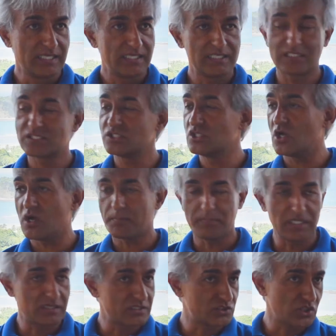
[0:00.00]
It does not
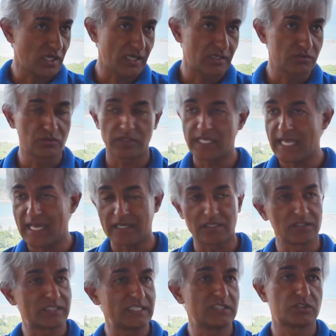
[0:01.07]
mean the child or the
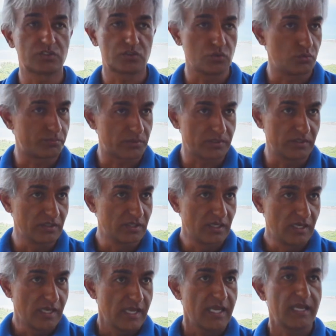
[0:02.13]
adult is stupid.
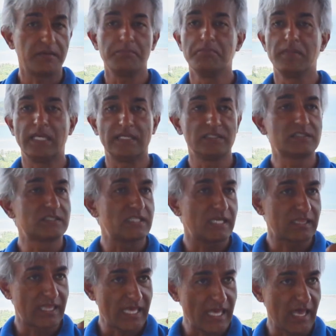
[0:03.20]
It means
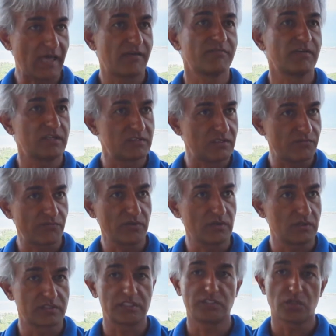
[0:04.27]
that they have a
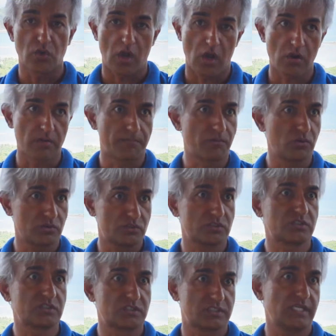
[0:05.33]
difficulty. So our approach
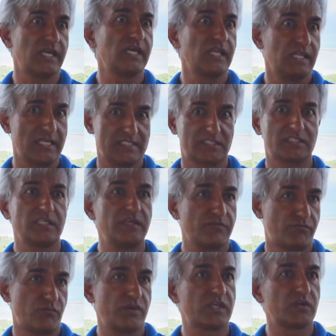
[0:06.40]
is to say, let's see
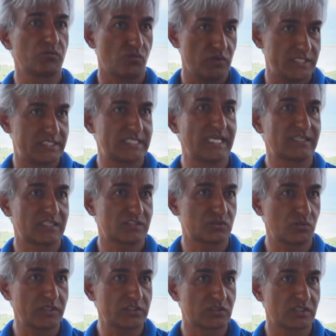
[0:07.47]
if we can reset the
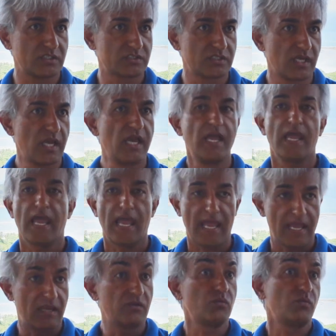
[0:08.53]
switches,
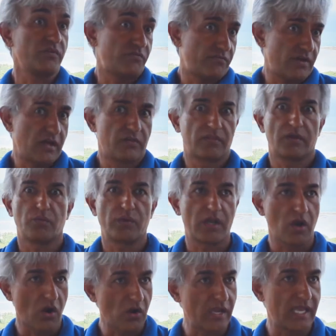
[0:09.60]
and we found that we
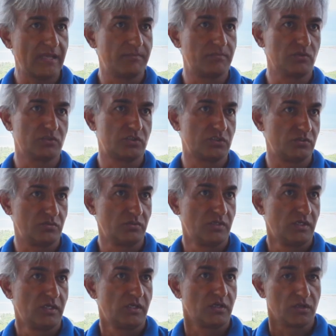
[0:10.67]
are able to
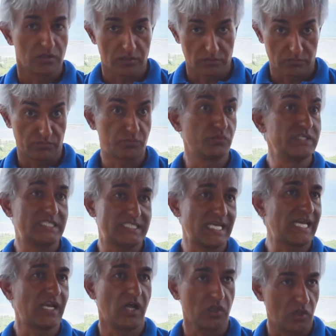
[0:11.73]

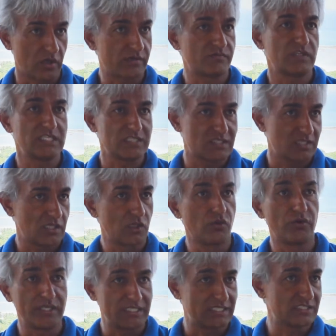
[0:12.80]
reset a lot of these
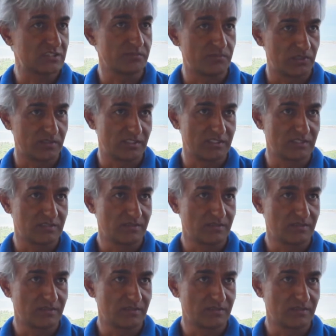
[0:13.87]
learning disabilities.